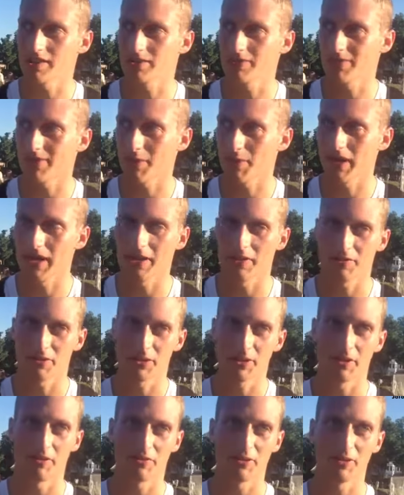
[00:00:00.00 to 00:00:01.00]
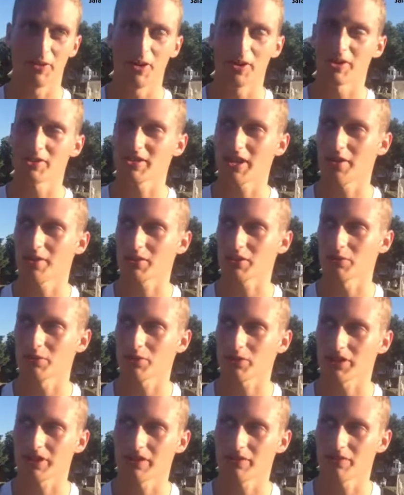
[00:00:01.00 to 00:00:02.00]
I mean, if you, if you notice, I was
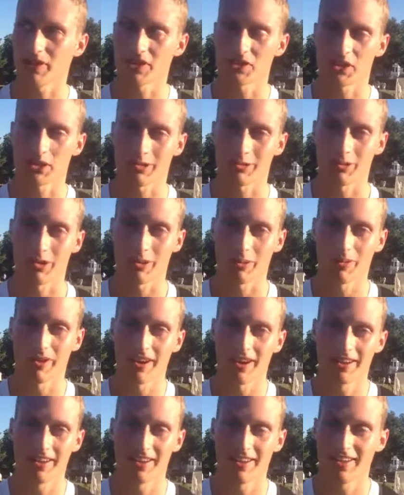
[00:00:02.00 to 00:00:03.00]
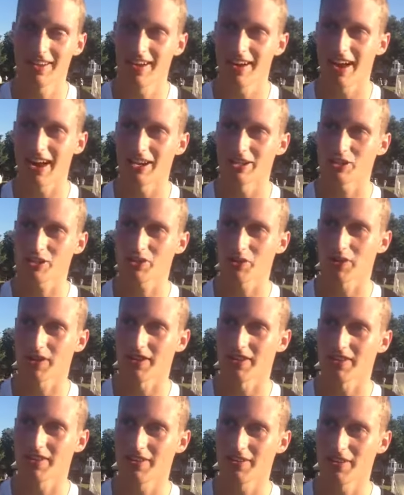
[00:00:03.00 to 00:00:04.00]
completely facing the wrong way. I just sort of
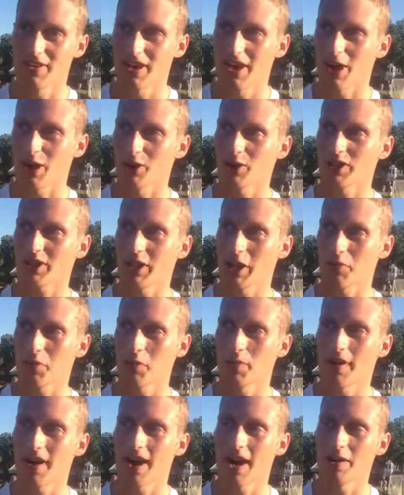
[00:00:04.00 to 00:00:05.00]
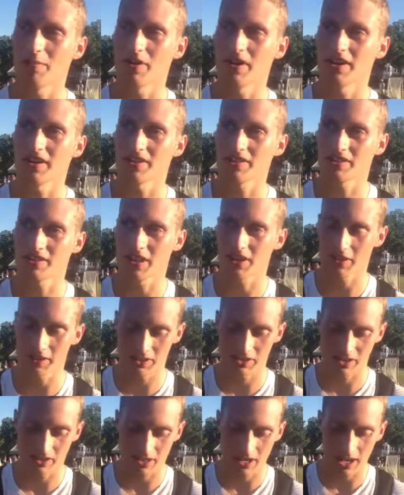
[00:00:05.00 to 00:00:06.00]
heard the keeper behind me telling us
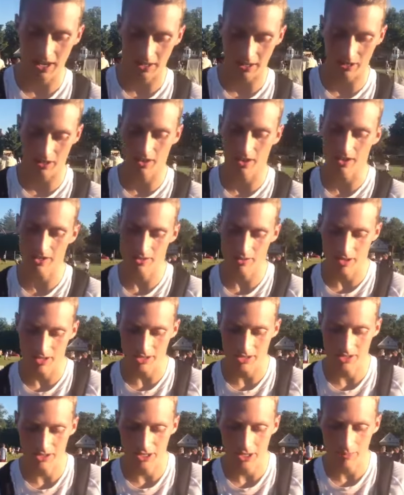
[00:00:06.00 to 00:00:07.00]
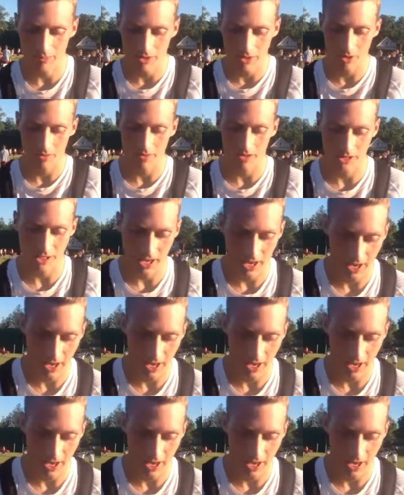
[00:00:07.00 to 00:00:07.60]
we've got to clear it, so I just skimmed it over his head